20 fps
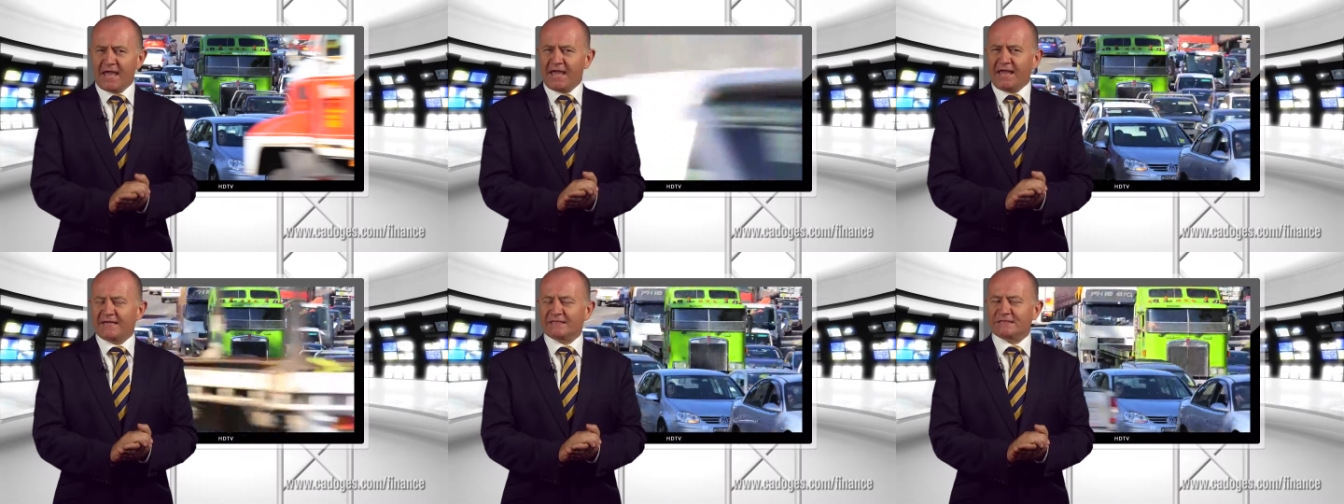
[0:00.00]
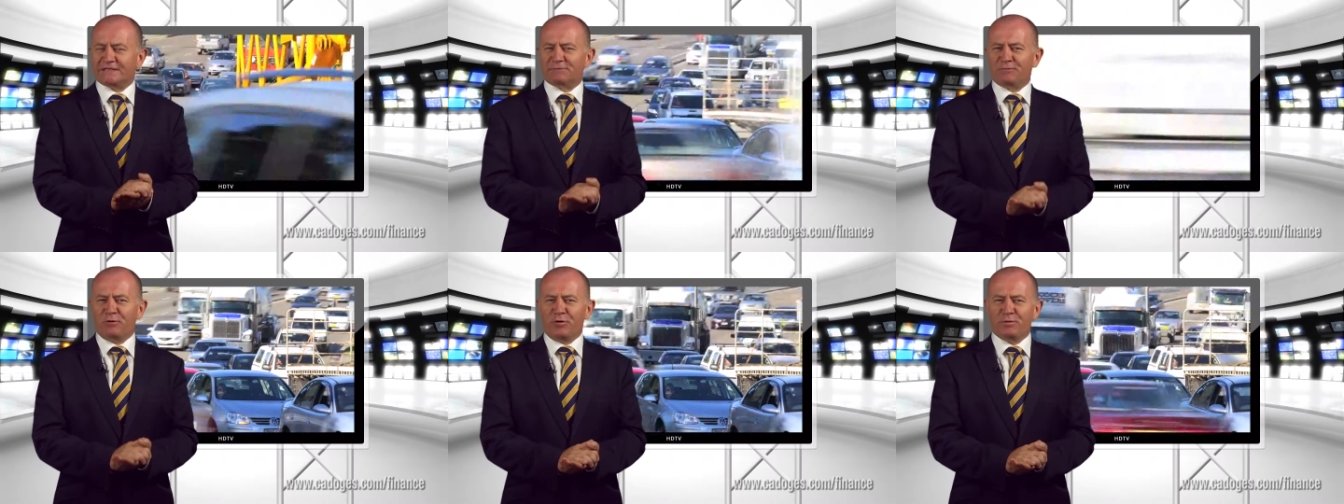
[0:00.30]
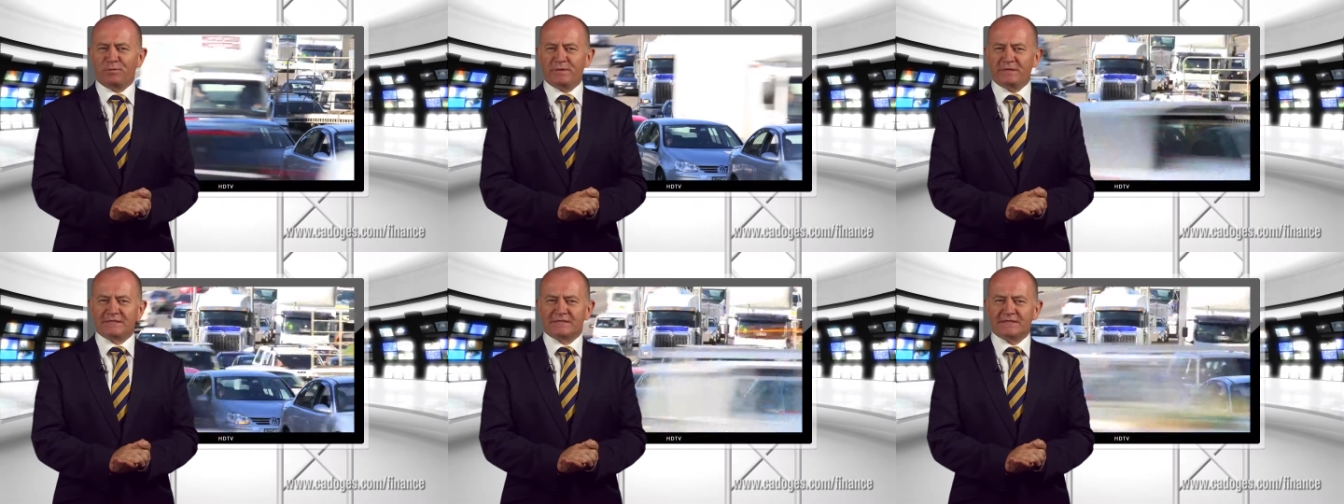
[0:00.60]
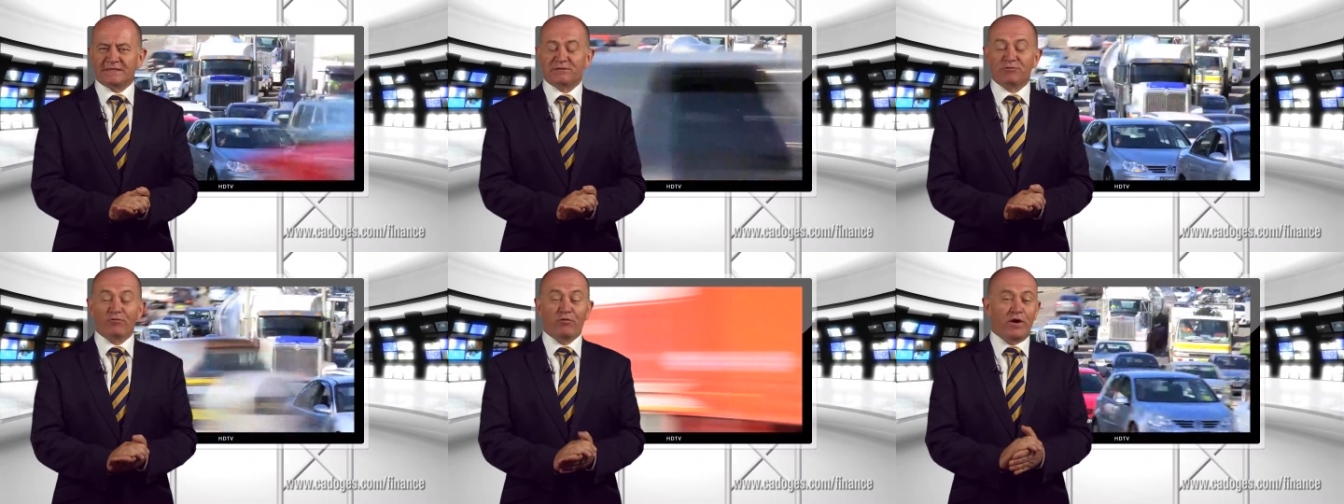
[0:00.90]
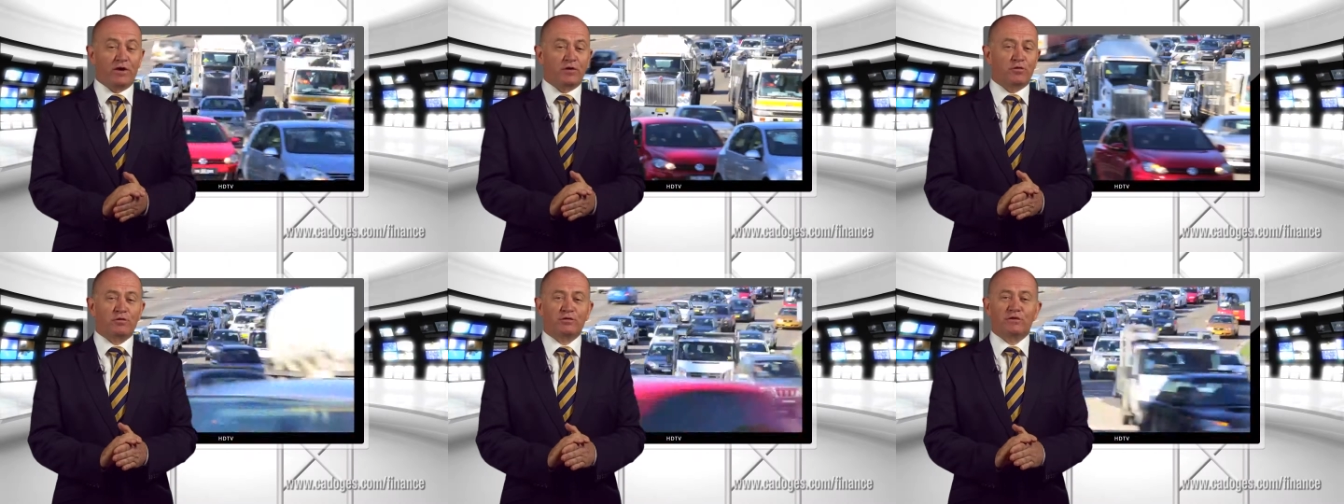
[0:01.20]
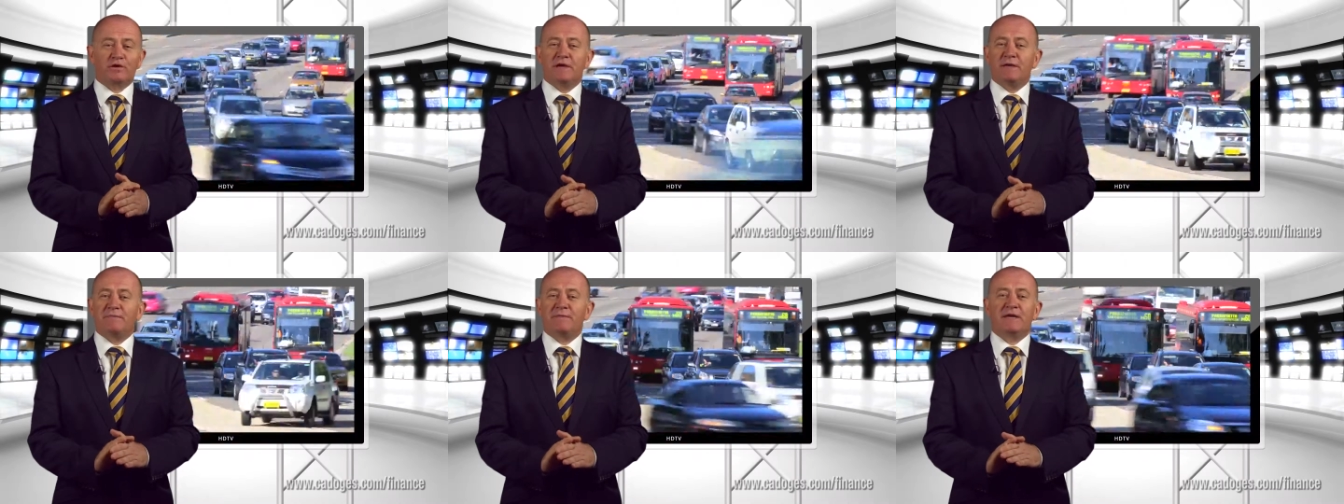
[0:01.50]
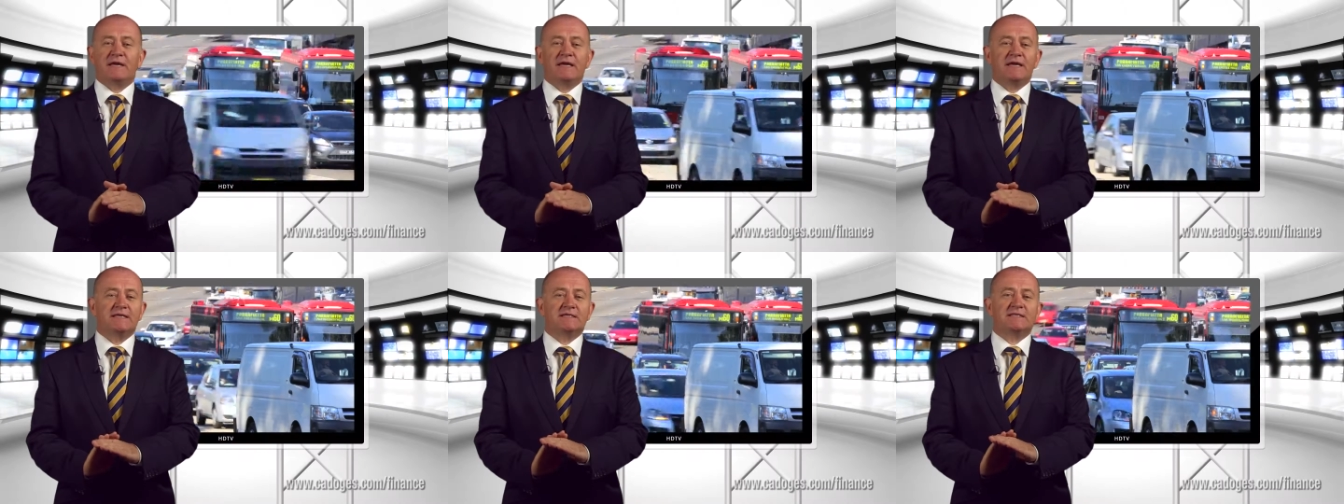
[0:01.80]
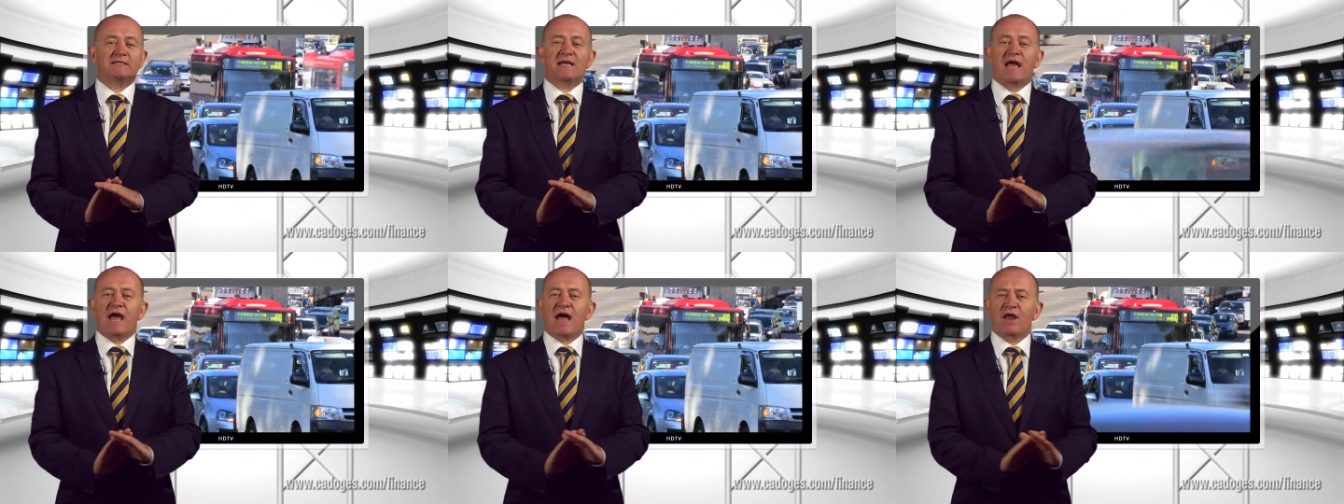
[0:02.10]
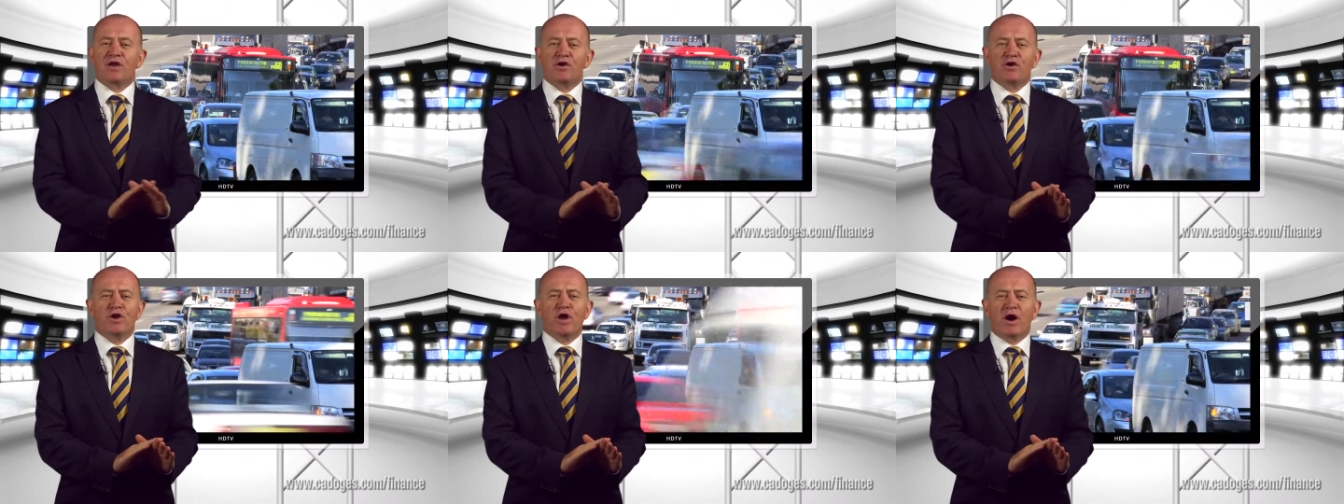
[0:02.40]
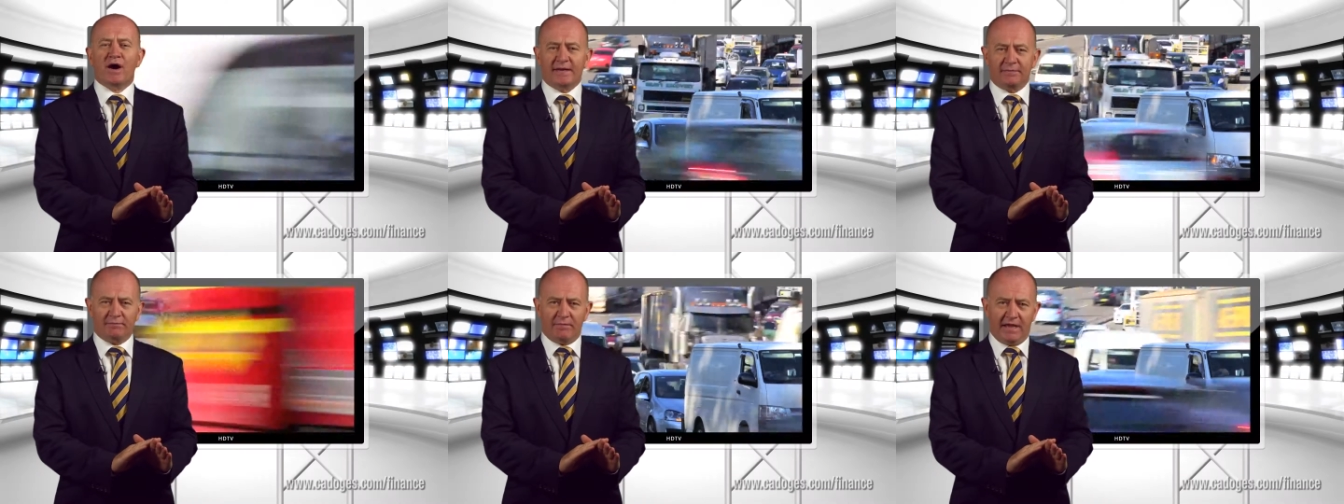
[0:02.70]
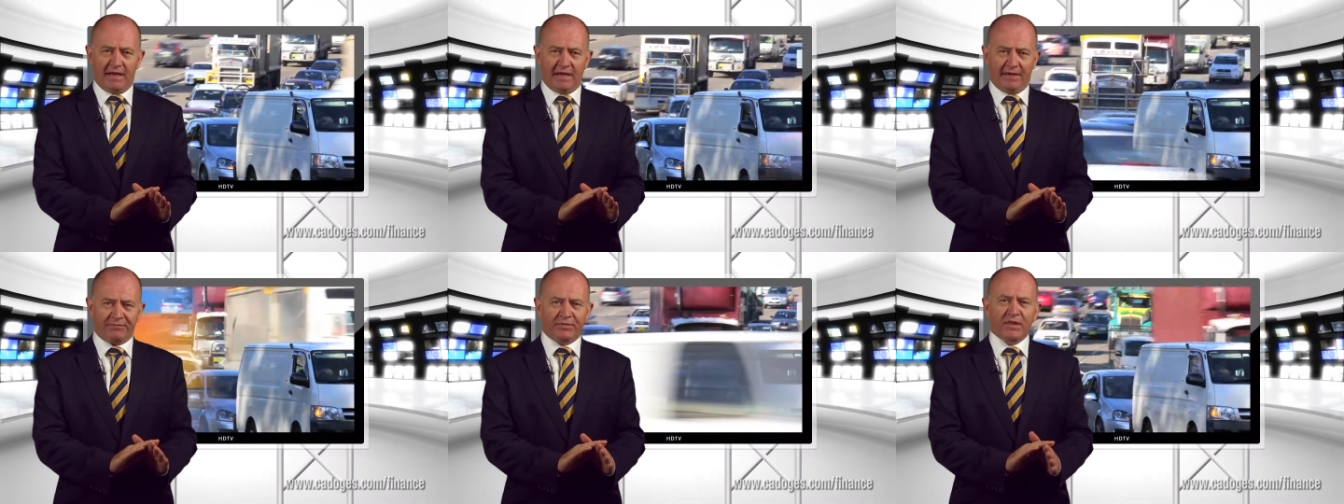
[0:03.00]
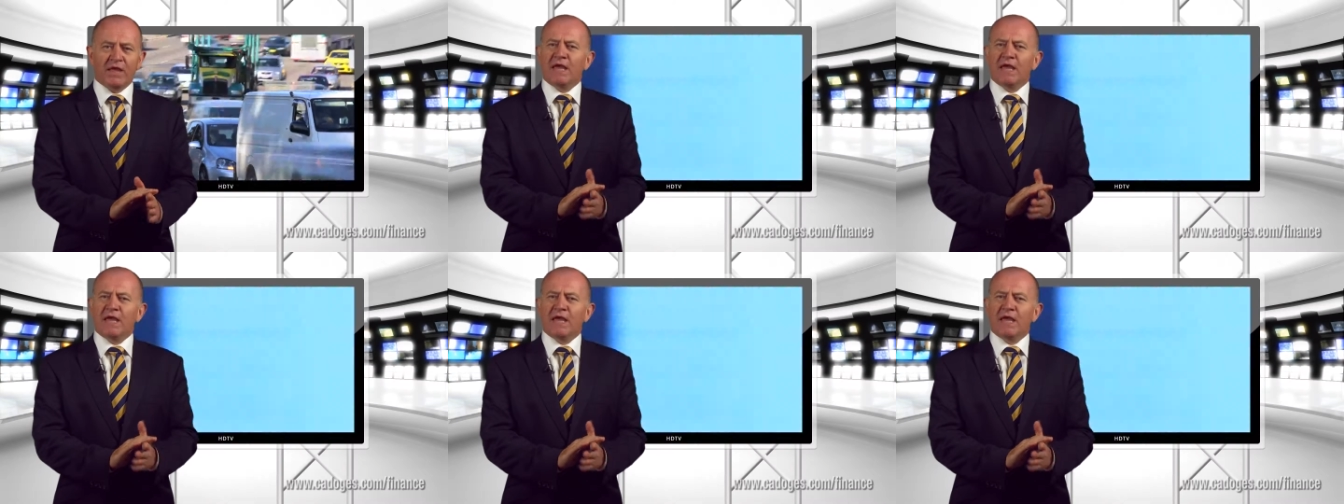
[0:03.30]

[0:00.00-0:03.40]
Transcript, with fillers: In small business, record keeping is a nightmare.